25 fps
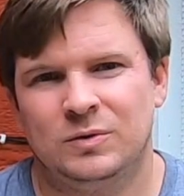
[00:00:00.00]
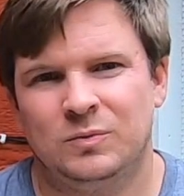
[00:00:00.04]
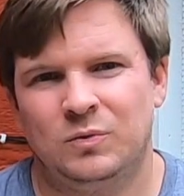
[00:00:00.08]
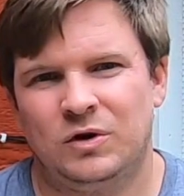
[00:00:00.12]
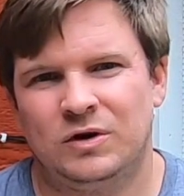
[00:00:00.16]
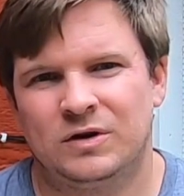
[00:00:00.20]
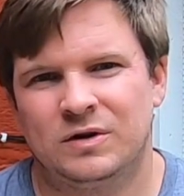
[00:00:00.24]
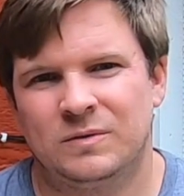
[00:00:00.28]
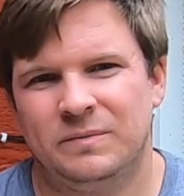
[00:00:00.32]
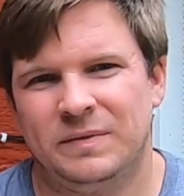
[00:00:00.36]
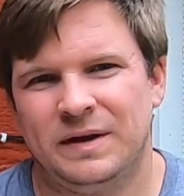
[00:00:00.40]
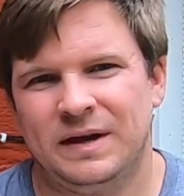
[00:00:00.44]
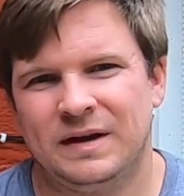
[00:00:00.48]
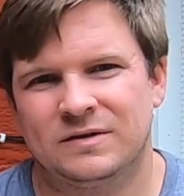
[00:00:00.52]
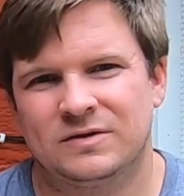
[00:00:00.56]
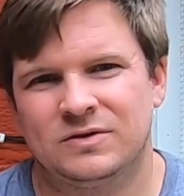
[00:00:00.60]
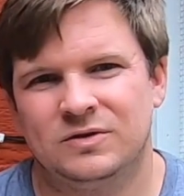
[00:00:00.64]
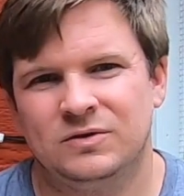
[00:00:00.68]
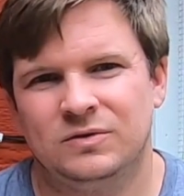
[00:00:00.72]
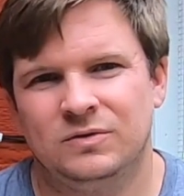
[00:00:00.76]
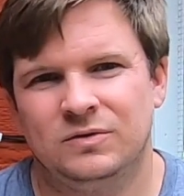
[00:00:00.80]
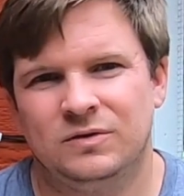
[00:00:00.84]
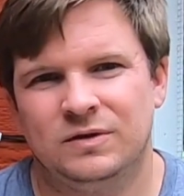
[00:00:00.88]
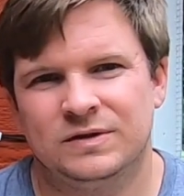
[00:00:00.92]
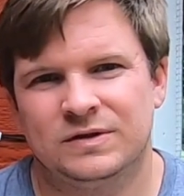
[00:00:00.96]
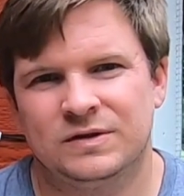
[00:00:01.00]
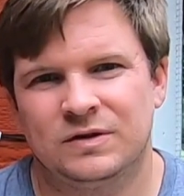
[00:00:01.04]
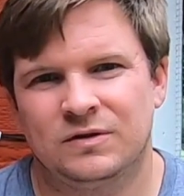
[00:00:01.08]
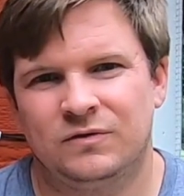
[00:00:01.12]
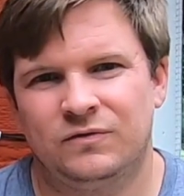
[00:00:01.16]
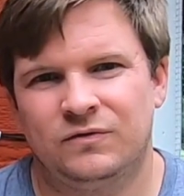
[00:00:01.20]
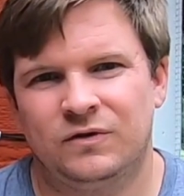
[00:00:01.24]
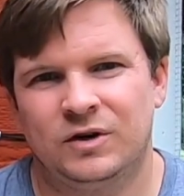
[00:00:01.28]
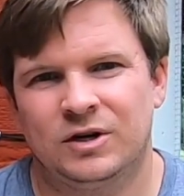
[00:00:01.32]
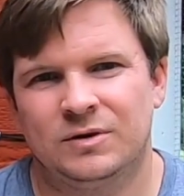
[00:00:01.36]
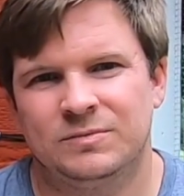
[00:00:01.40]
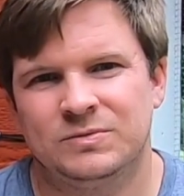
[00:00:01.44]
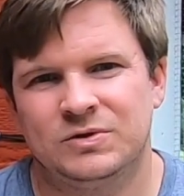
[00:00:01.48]
welcome back to the Zittle
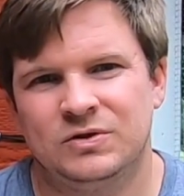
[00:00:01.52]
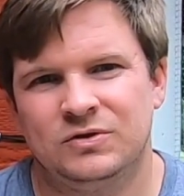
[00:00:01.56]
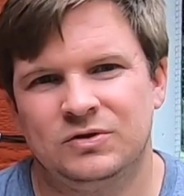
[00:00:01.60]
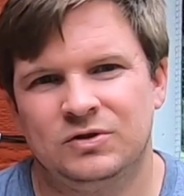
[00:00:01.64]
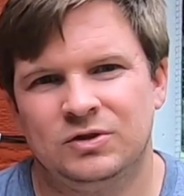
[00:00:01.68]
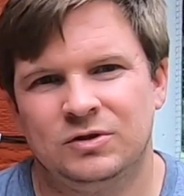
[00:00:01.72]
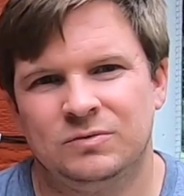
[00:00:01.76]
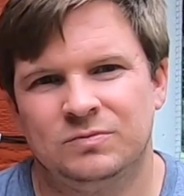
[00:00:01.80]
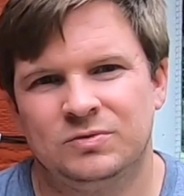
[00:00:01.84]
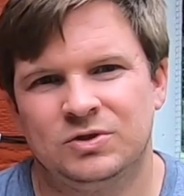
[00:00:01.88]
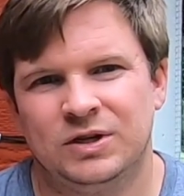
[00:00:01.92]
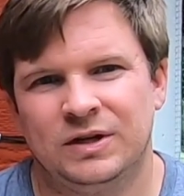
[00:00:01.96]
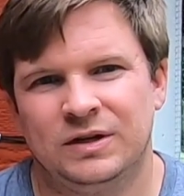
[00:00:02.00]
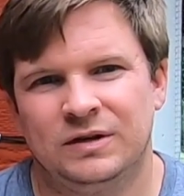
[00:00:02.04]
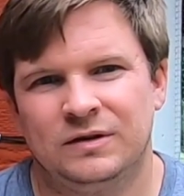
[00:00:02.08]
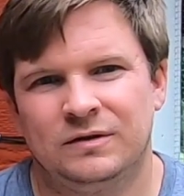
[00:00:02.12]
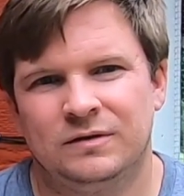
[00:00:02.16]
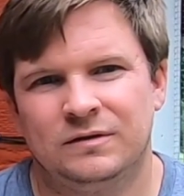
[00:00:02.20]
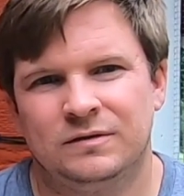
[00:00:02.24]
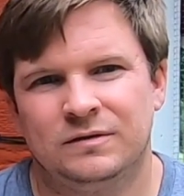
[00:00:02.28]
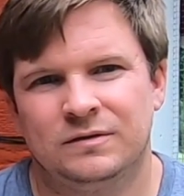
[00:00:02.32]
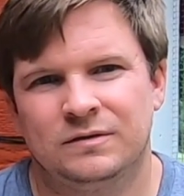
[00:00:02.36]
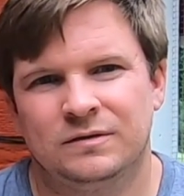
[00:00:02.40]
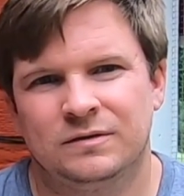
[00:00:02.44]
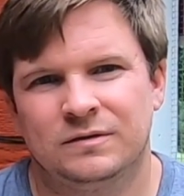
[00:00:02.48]
Farms YouTube channel.